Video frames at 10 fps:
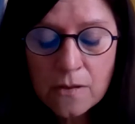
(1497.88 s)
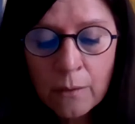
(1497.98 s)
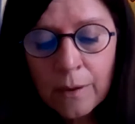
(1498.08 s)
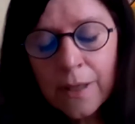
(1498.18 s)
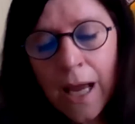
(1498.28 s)

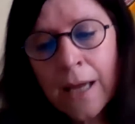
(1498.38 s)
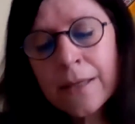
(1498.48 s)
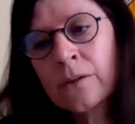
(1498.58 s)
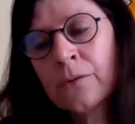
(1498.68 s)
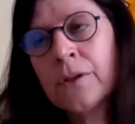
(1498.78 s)
So
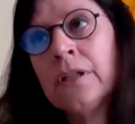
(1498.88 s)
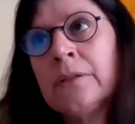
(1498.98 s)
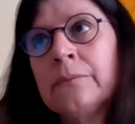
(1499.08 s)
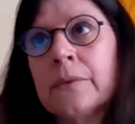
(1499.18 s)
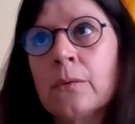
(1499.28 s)
I
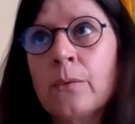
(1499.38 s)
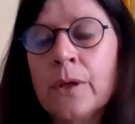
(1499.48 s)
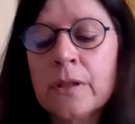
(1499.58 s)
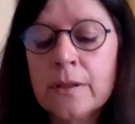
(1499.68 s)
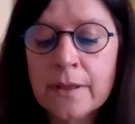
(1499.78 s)
agree with